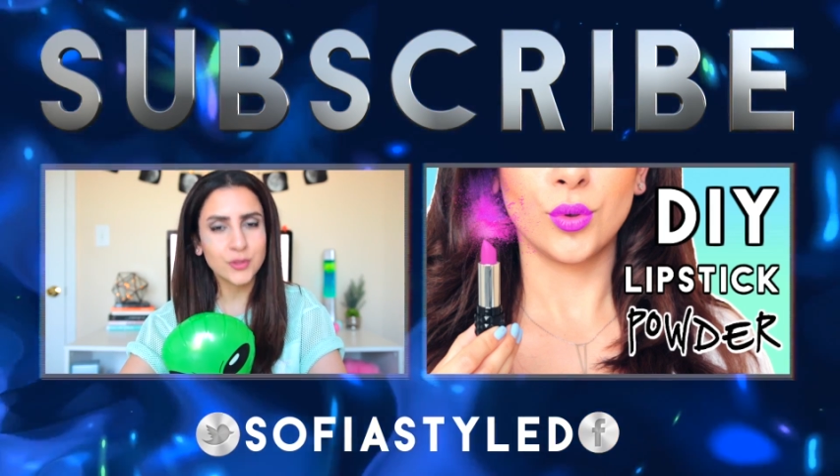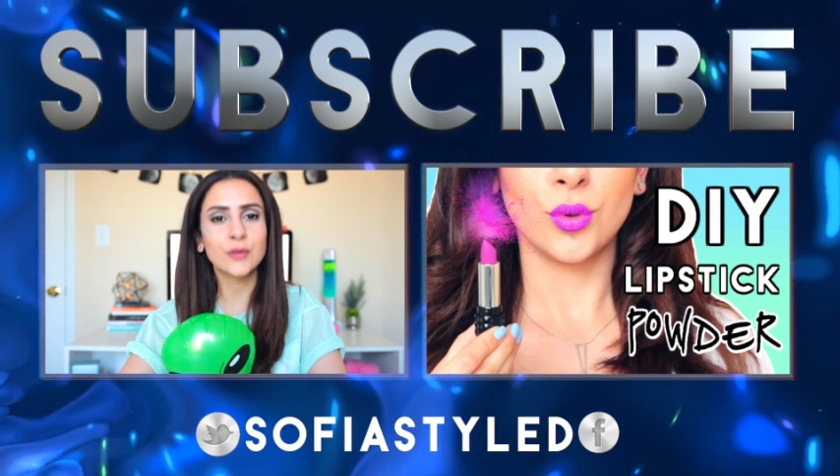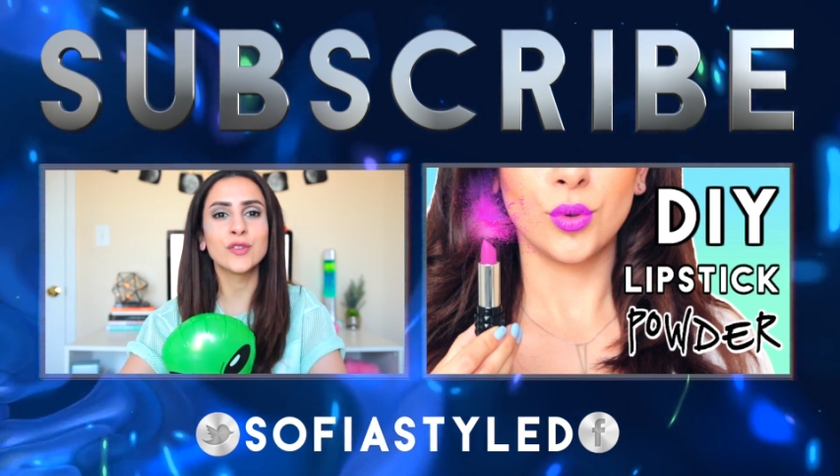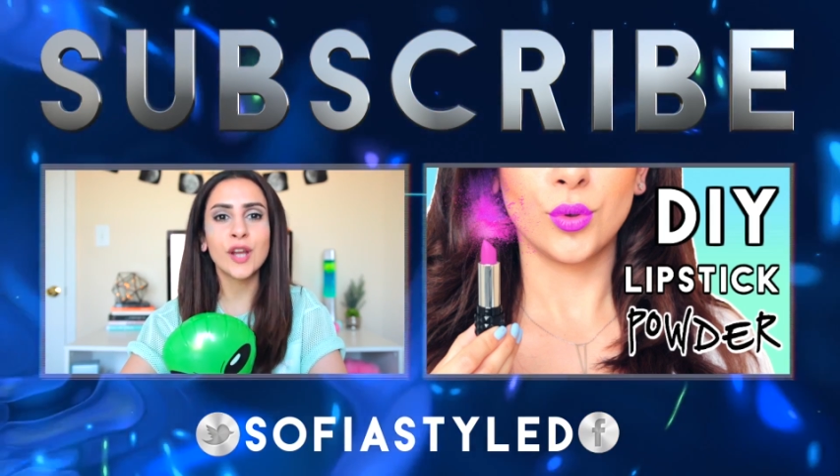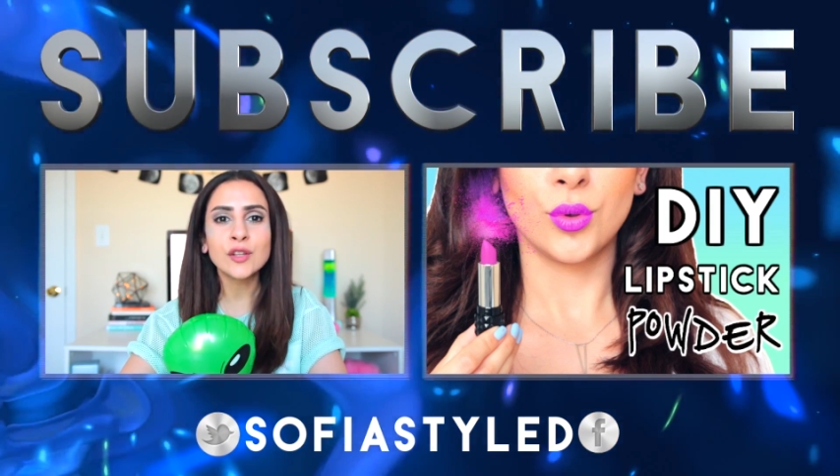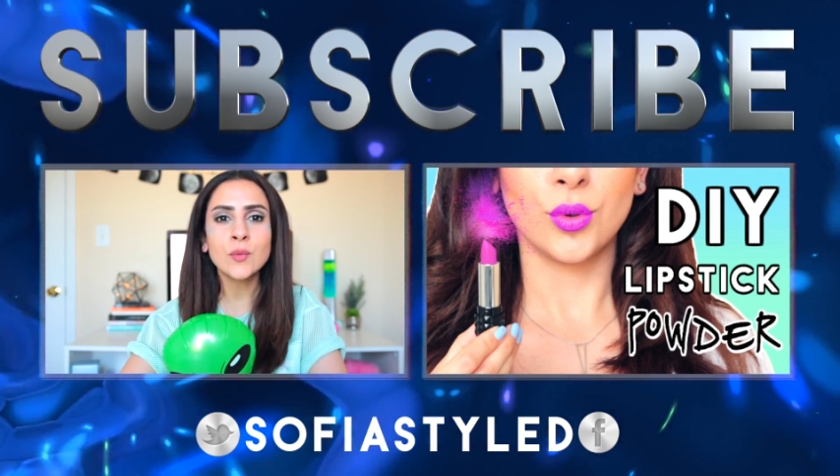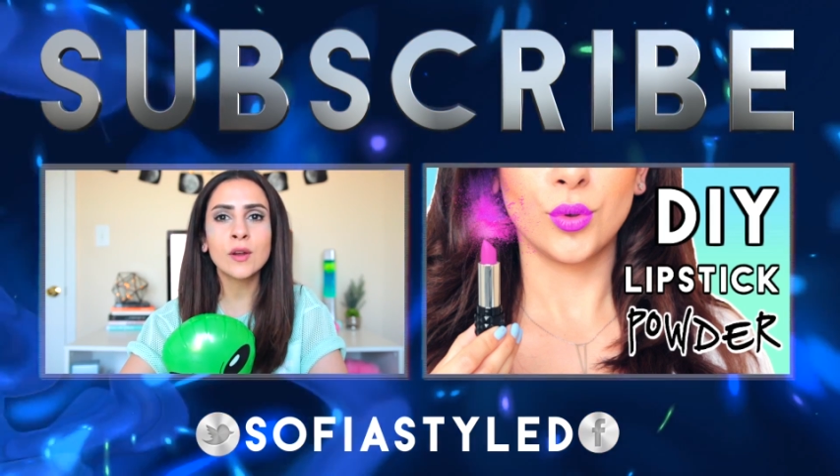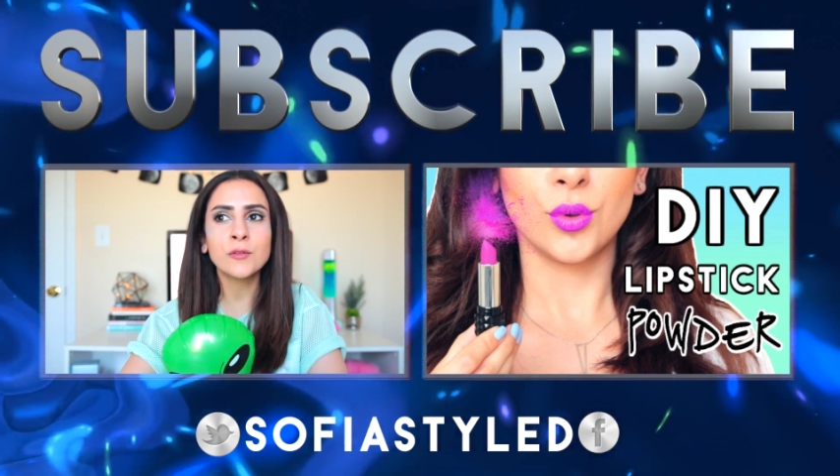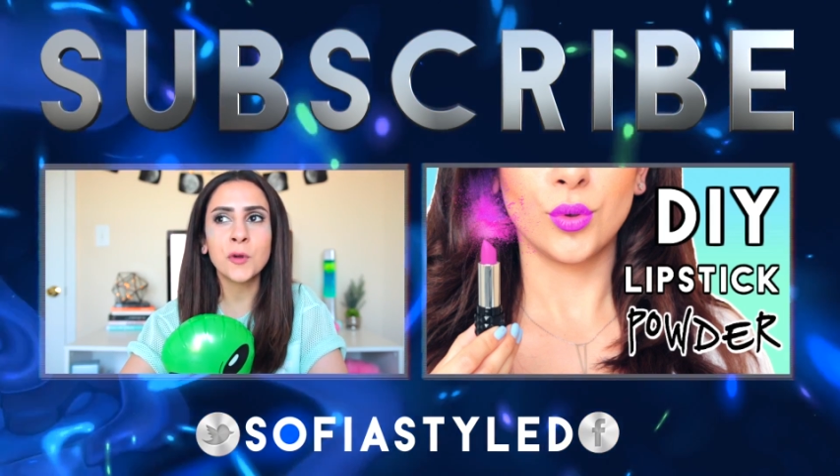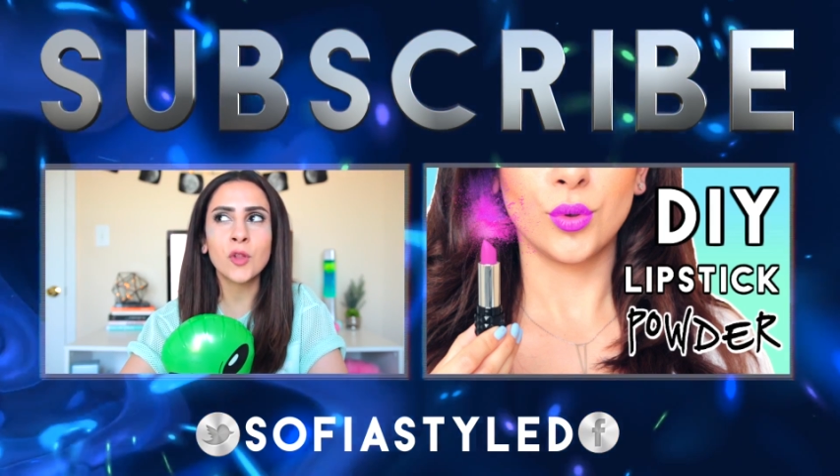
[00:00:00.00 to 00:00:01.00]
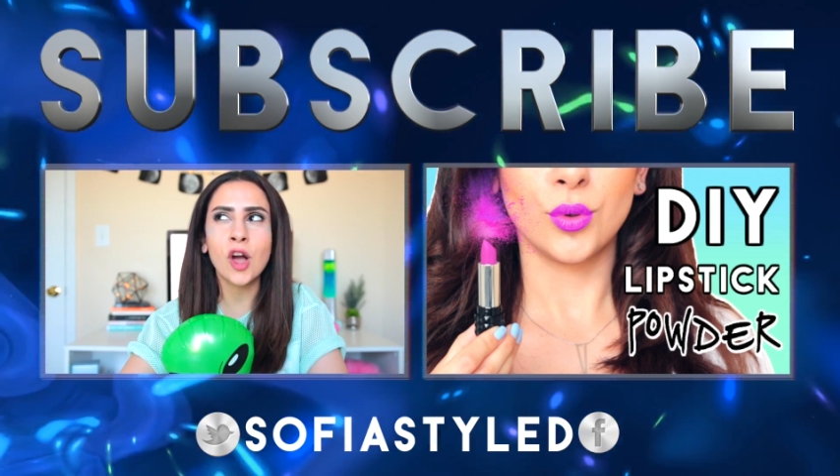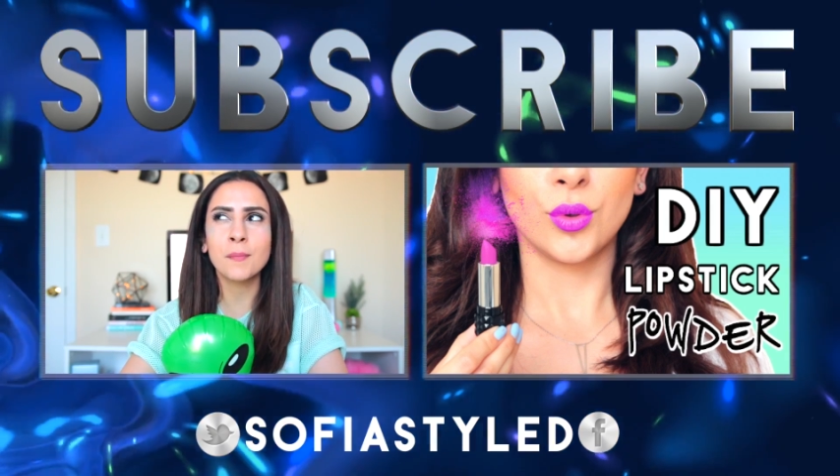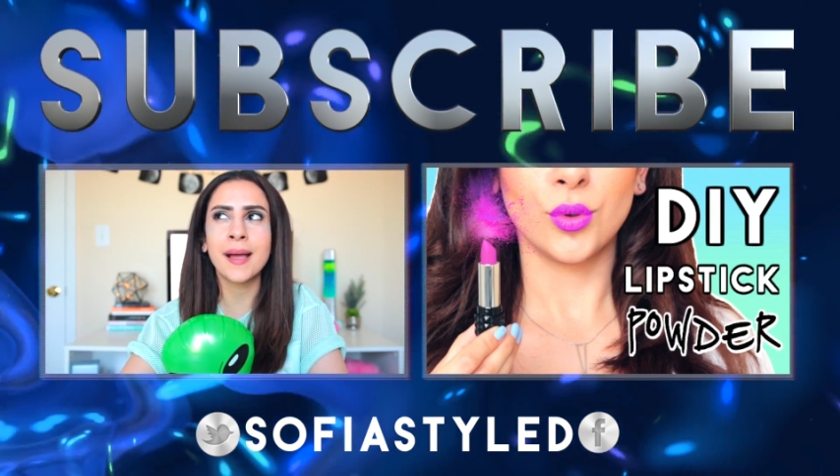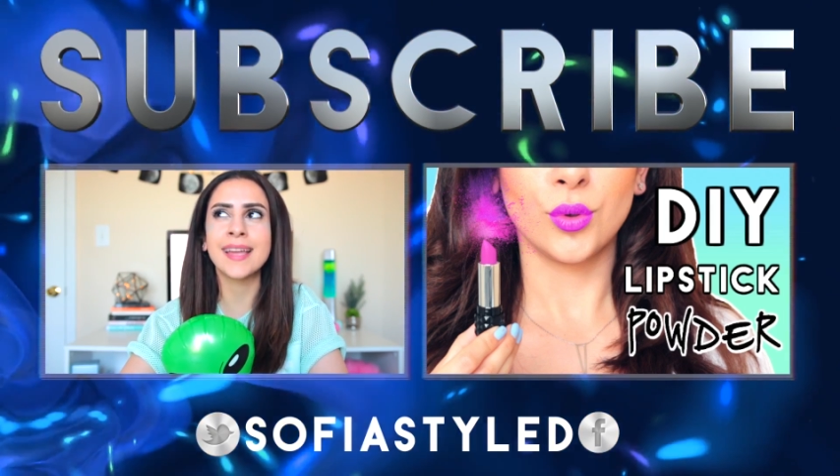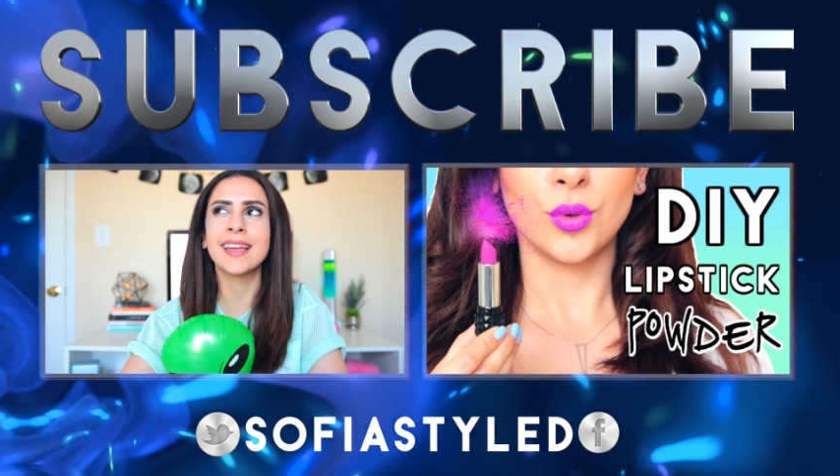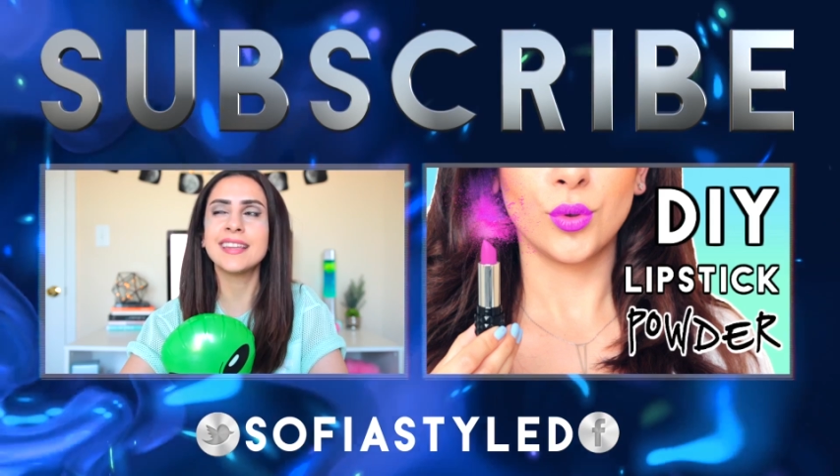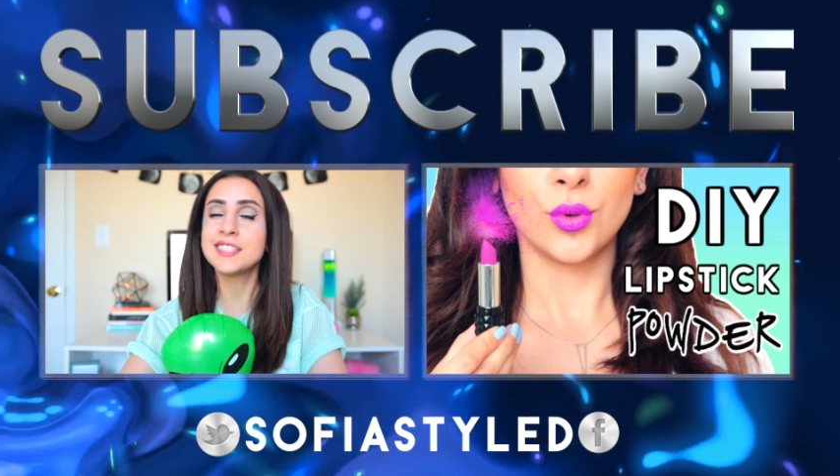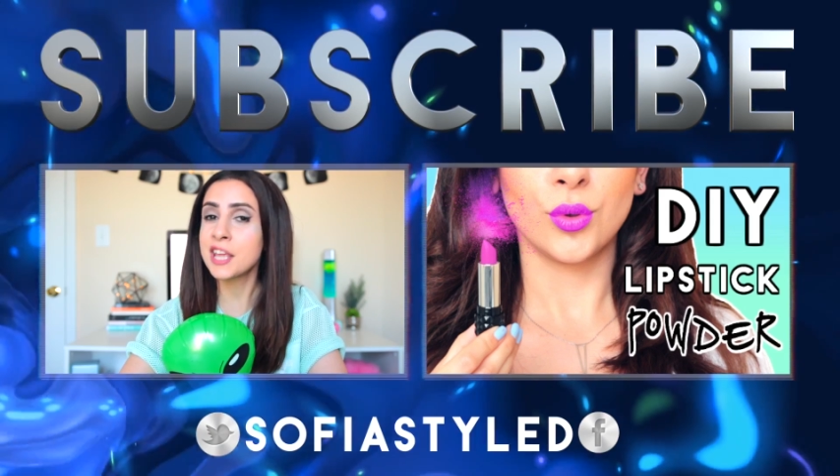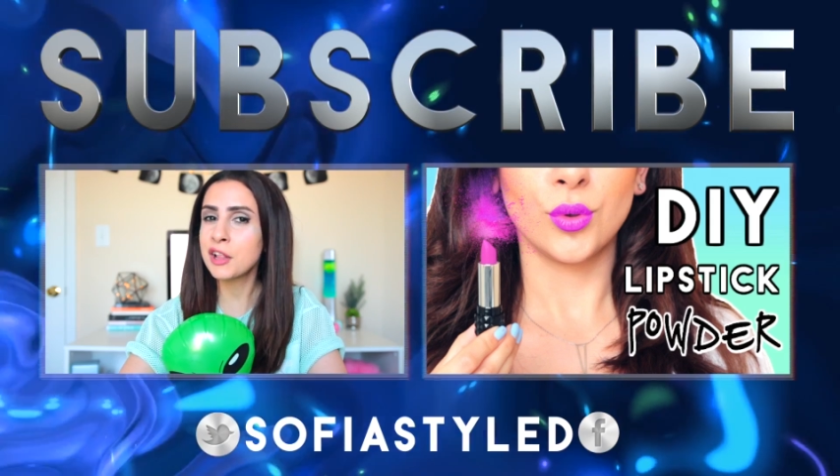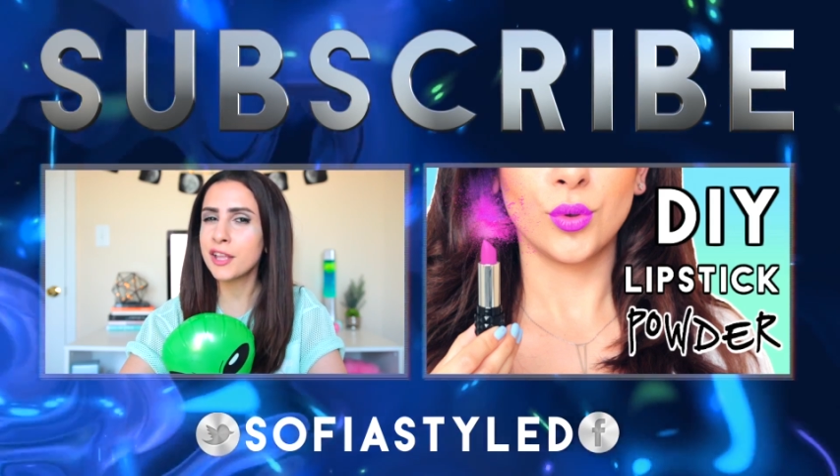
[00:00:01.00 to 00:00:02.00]
so if you guys want to follow along my
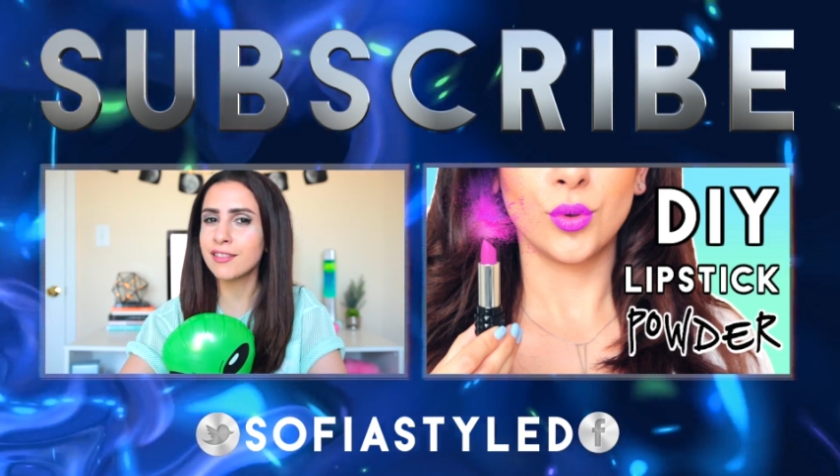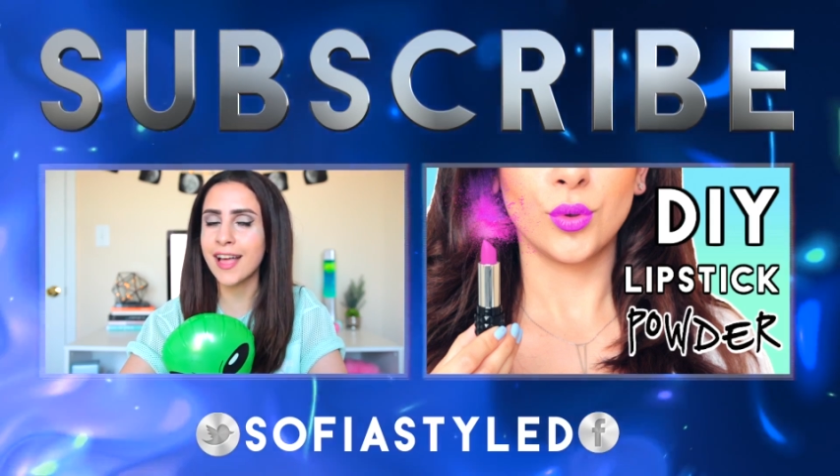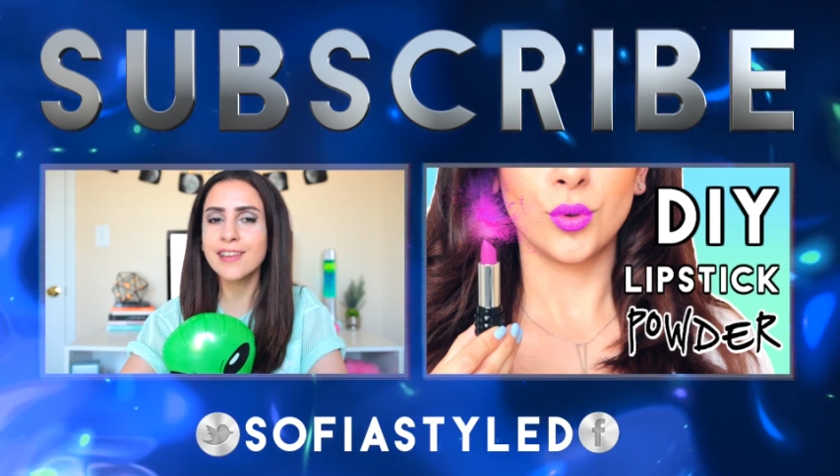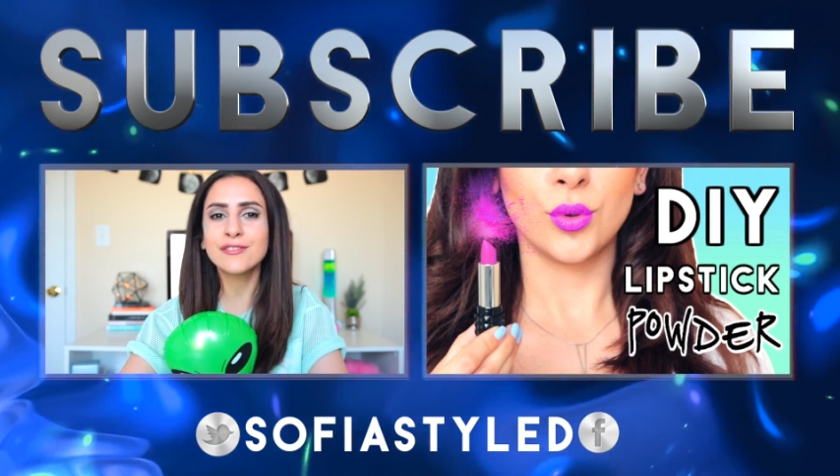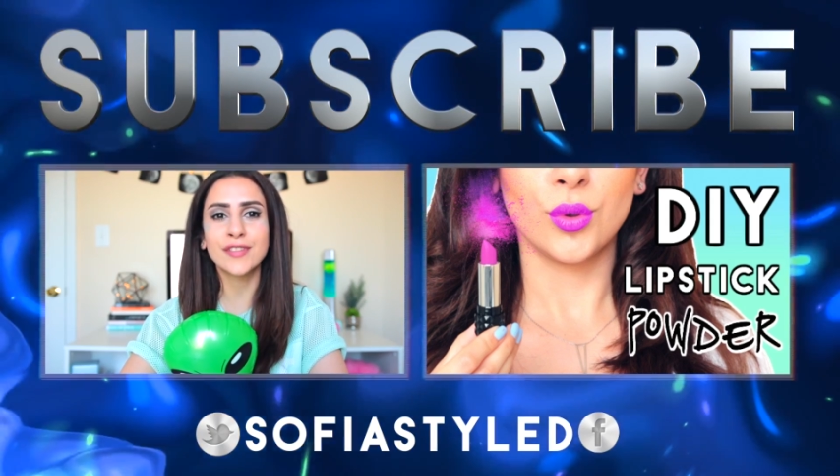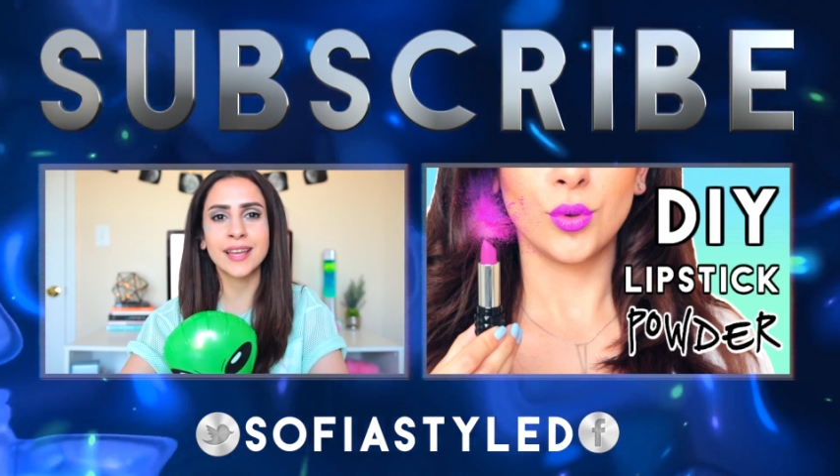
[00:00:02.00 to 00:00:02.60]
daily life,